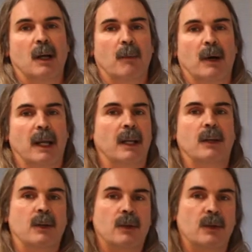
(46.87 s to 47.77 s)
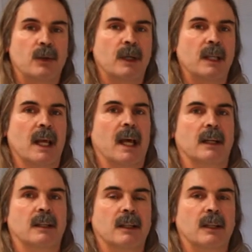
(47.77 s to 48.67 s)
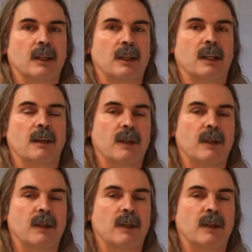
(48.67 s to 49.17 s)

By doing that, you give